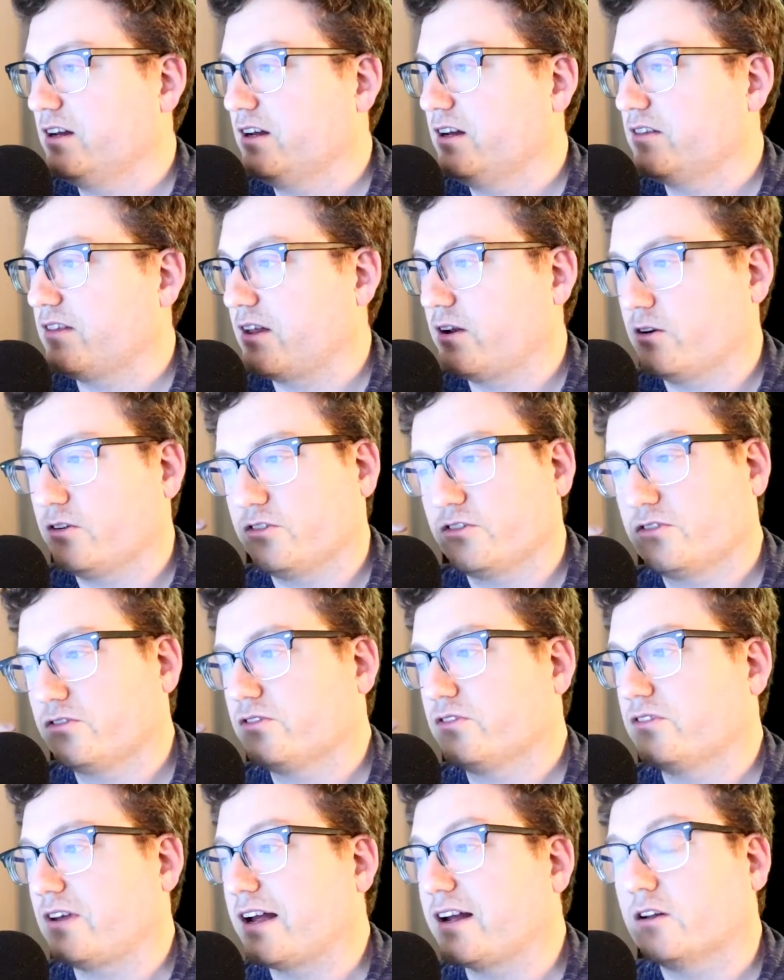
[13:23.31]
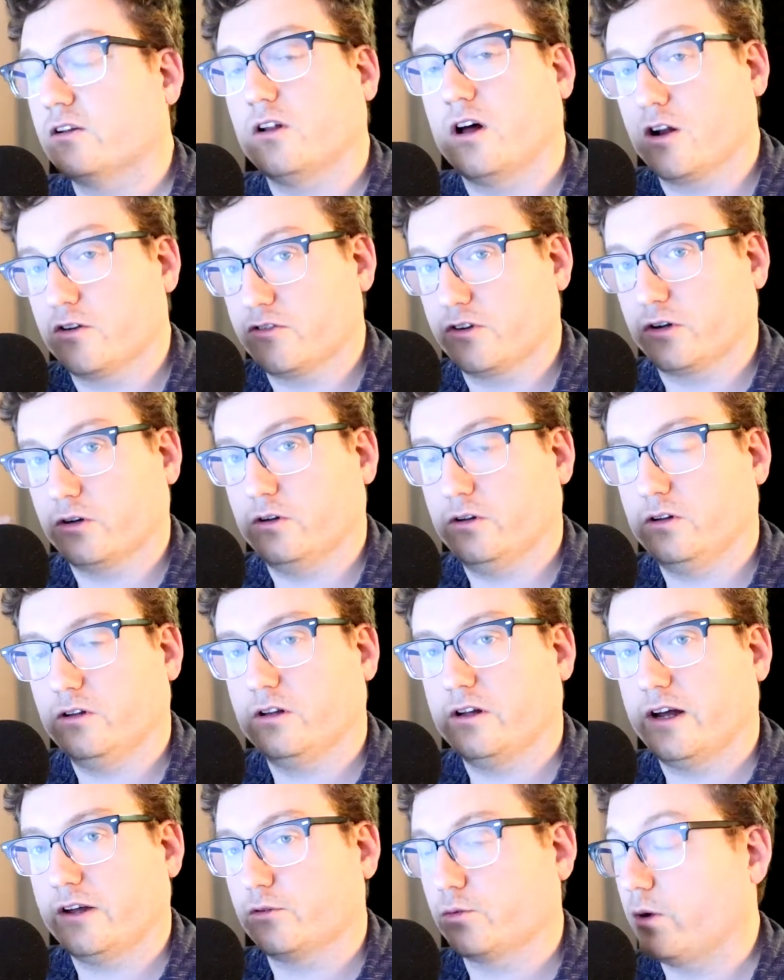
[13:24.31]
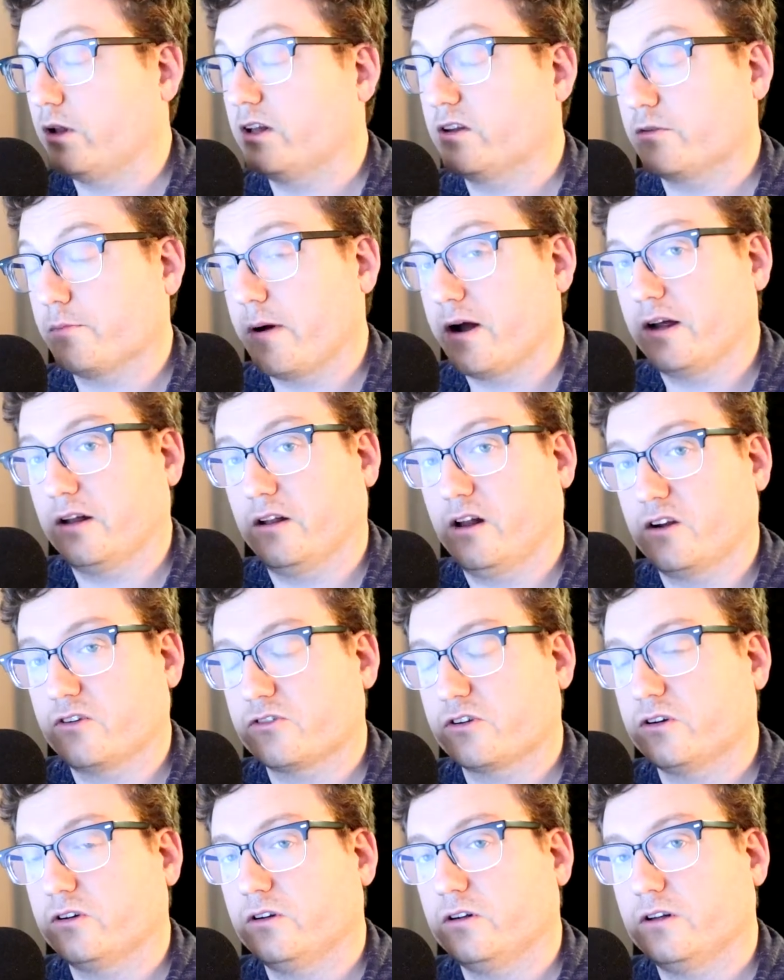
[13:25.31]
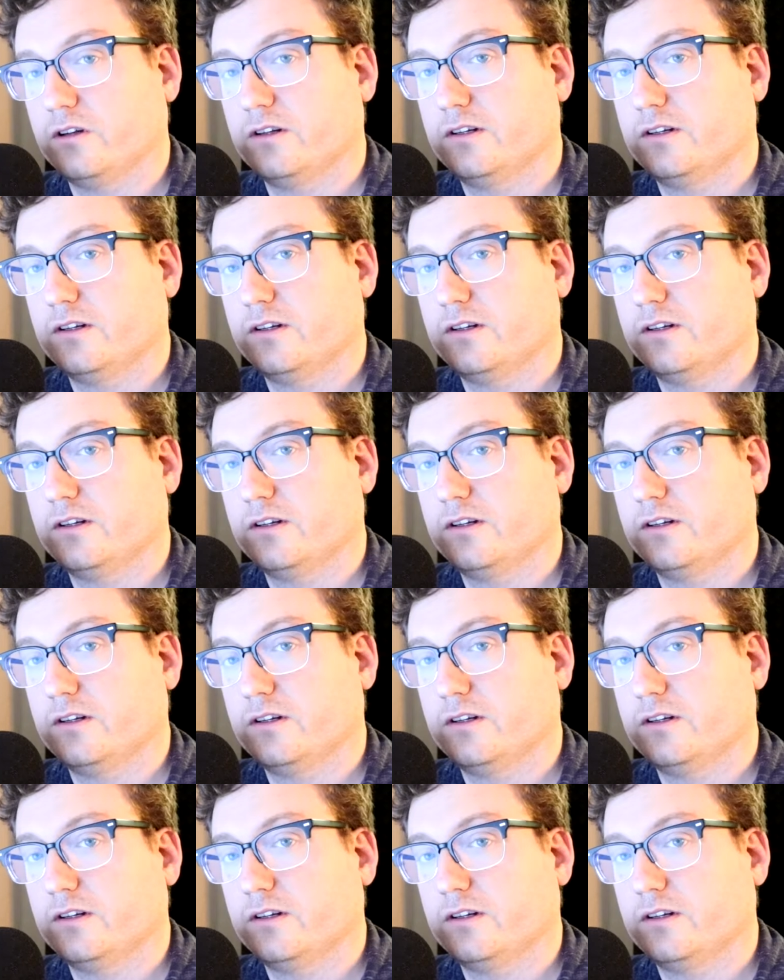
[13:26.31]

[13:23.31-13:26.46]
that are psychological as well as biological.